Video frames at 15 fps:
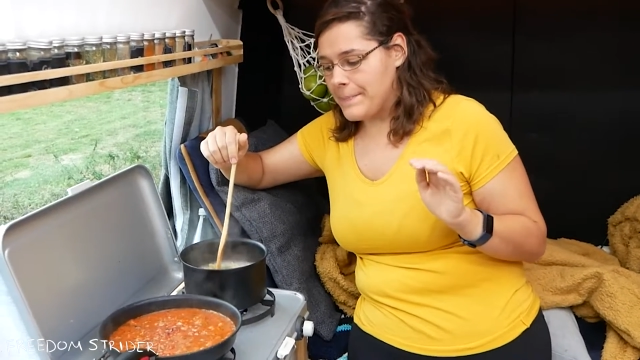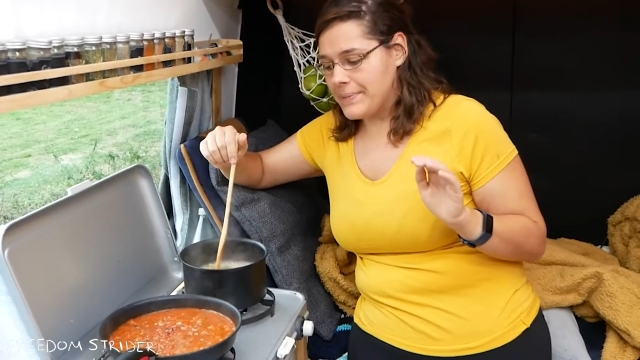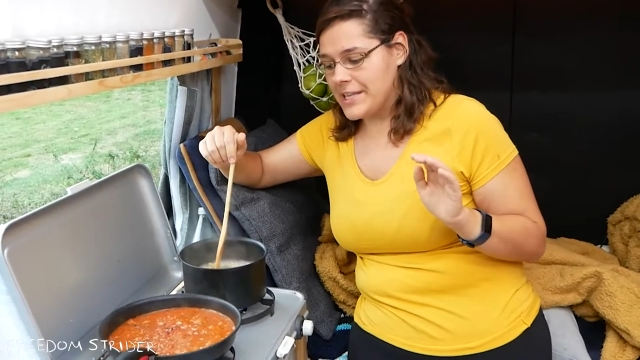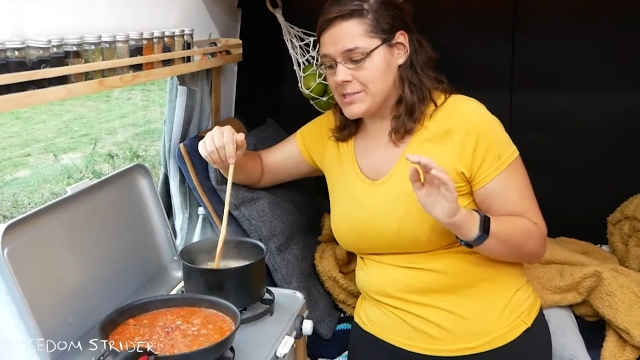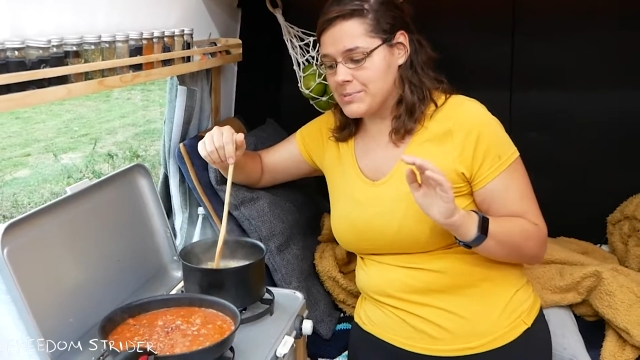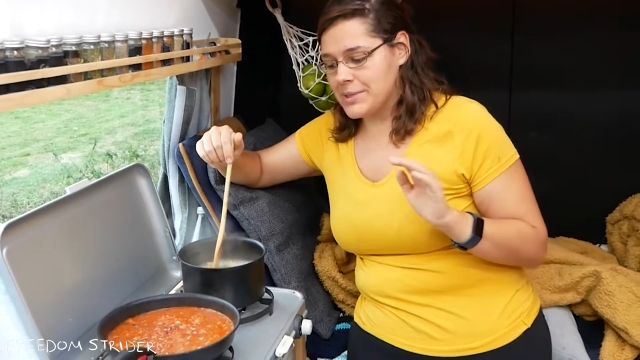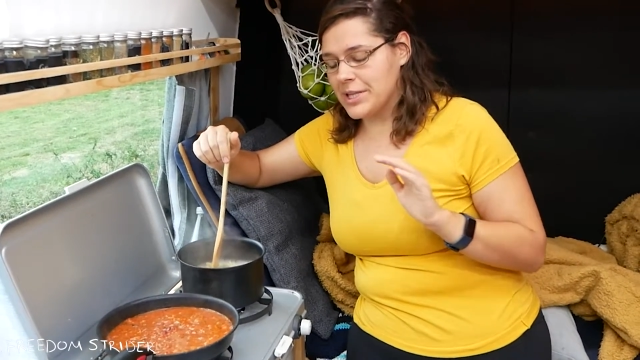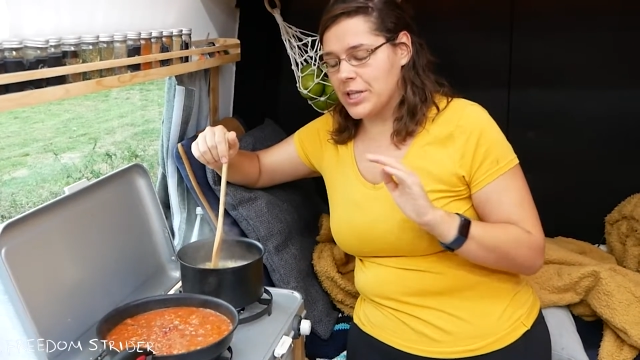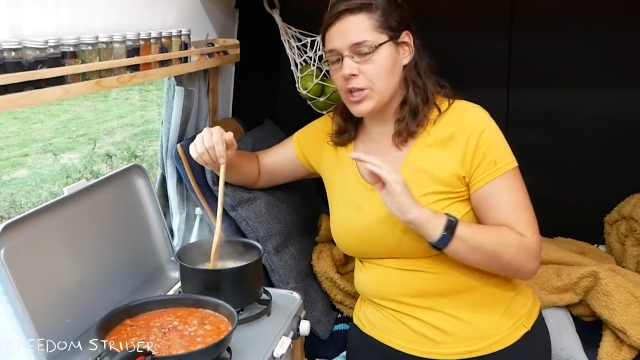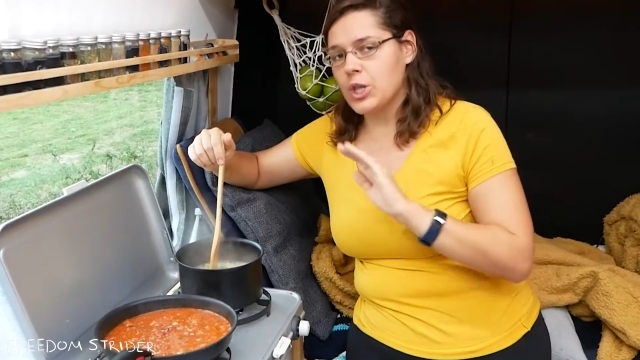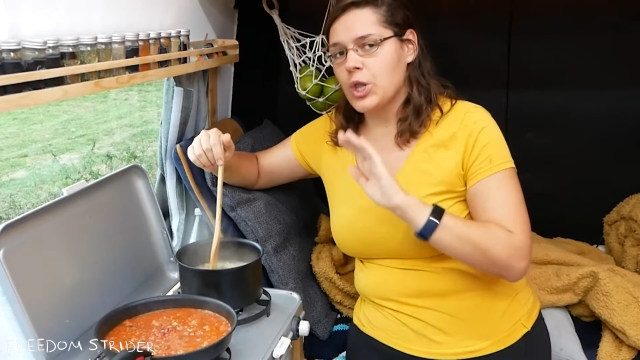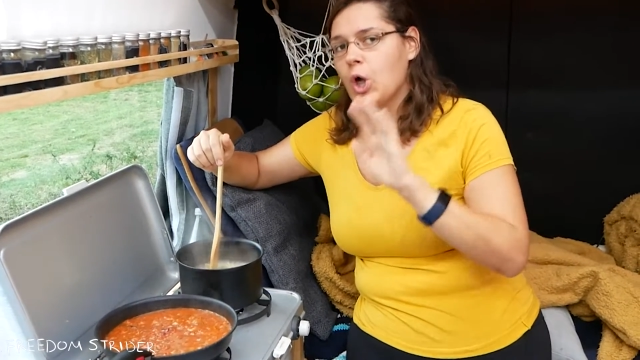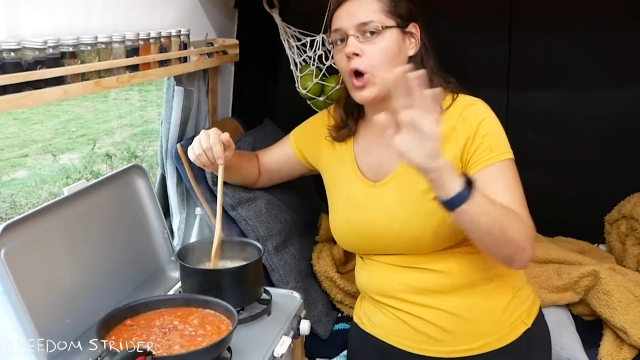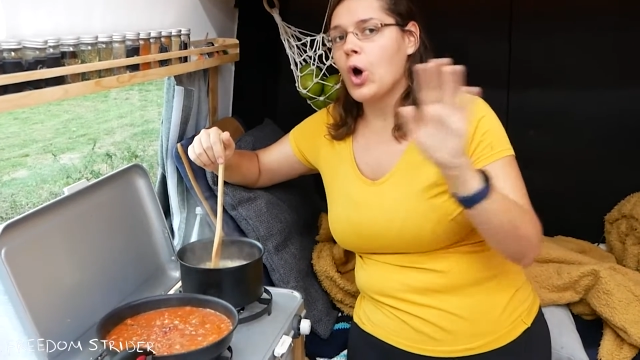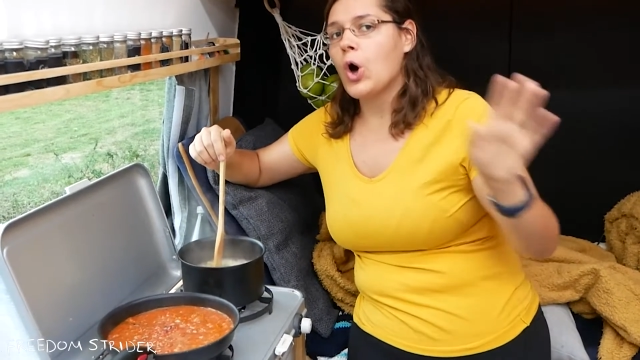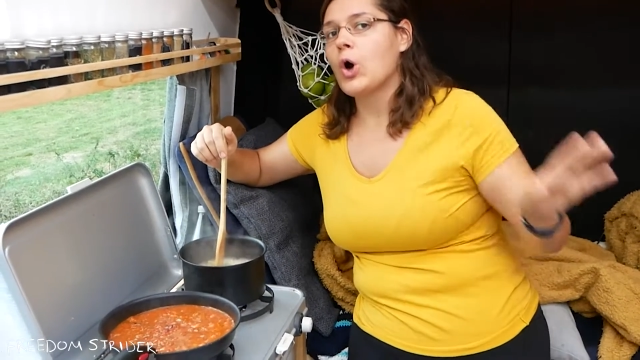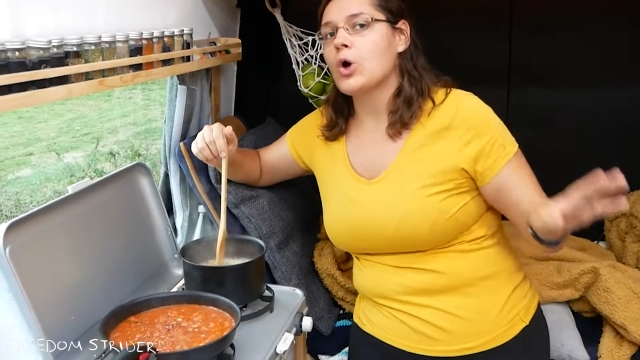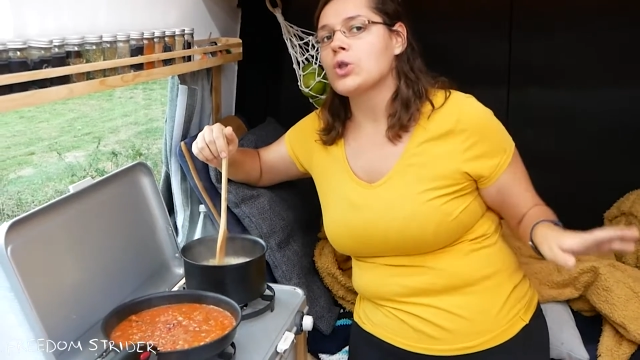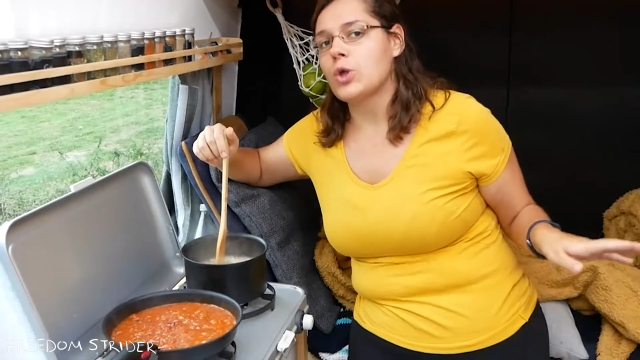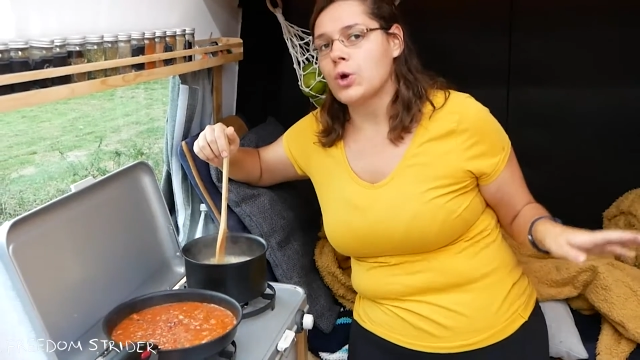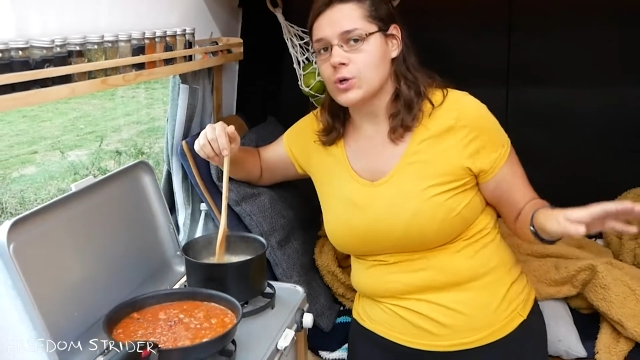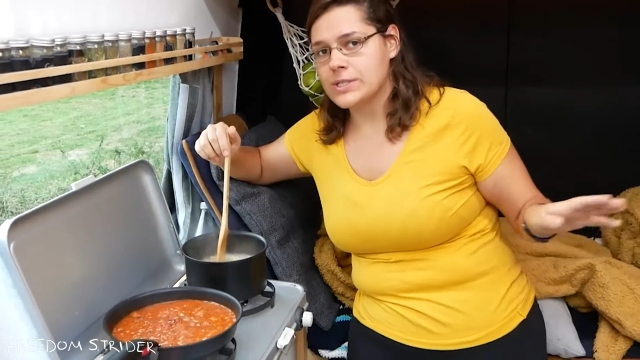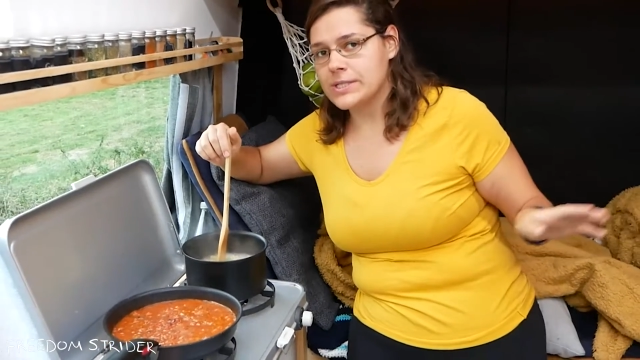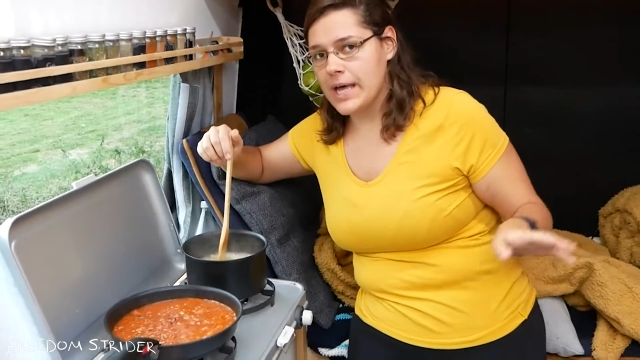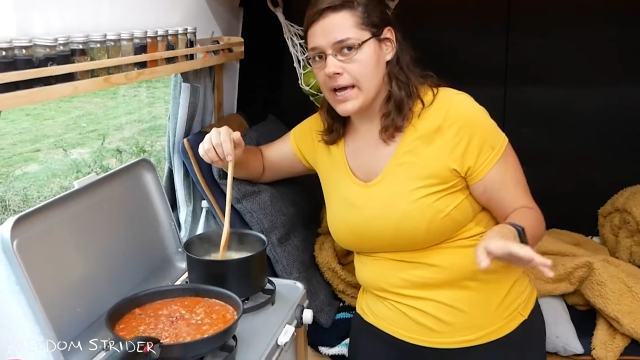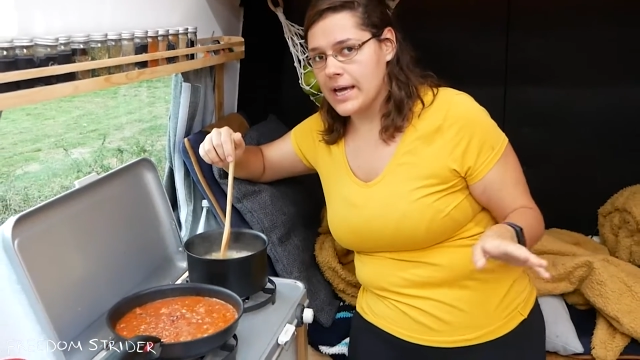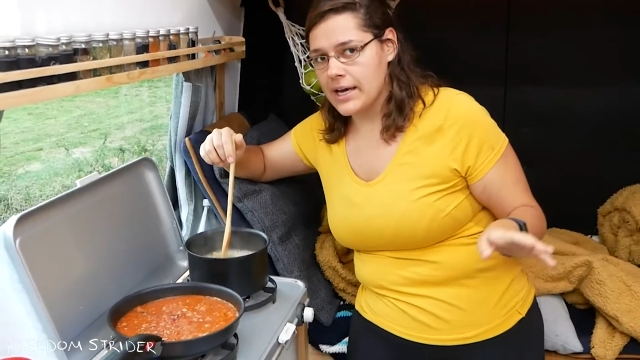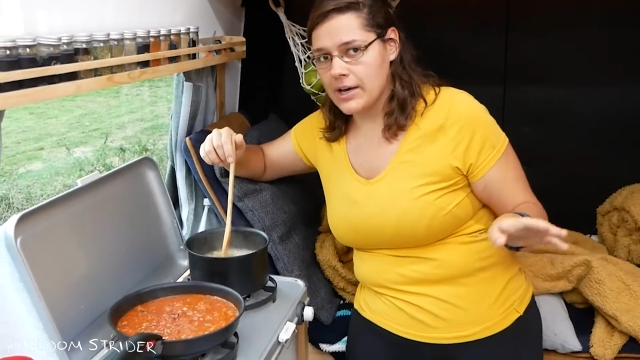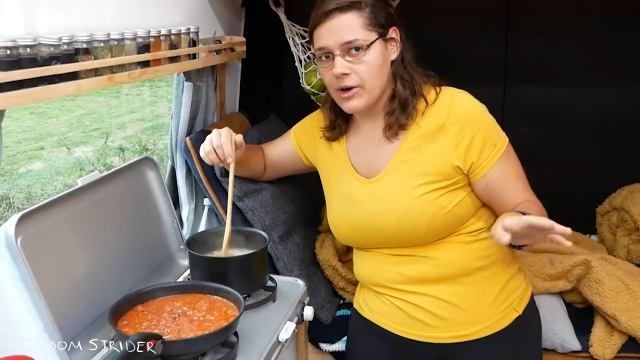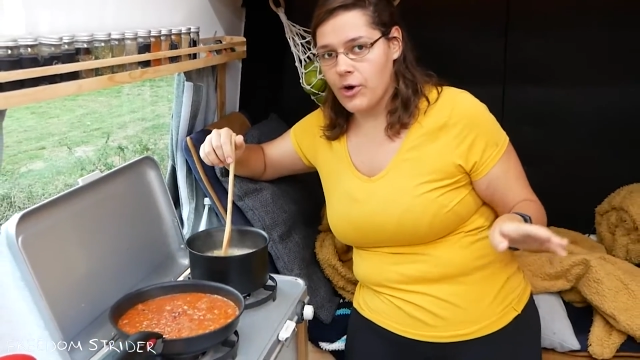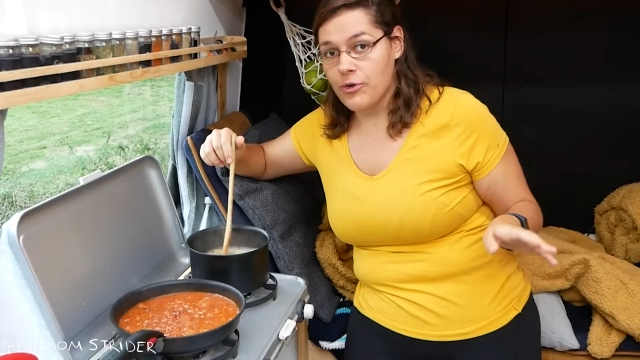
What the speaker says: There's been a long saga